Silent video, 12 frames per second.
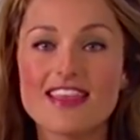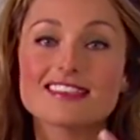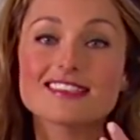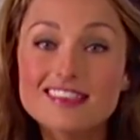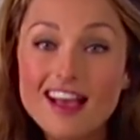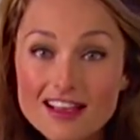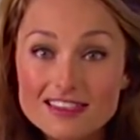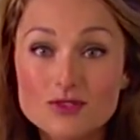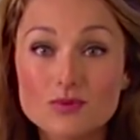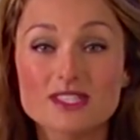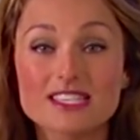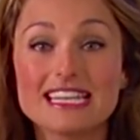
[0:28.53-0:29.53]
And that sauce
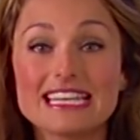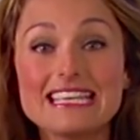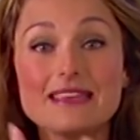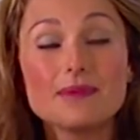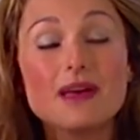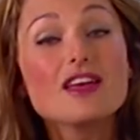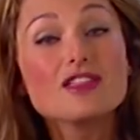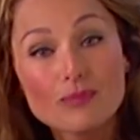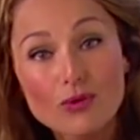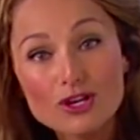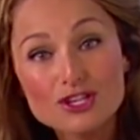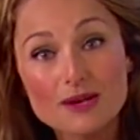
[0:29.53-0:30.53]
is what's gonna keep the
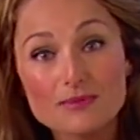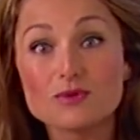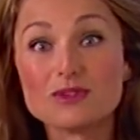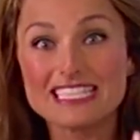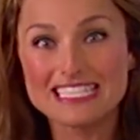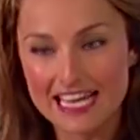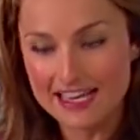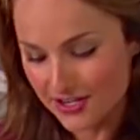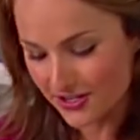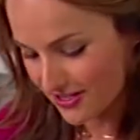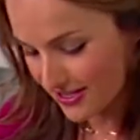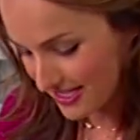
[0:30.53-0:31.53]
pork chops really
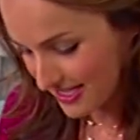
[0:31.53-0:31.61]
tender.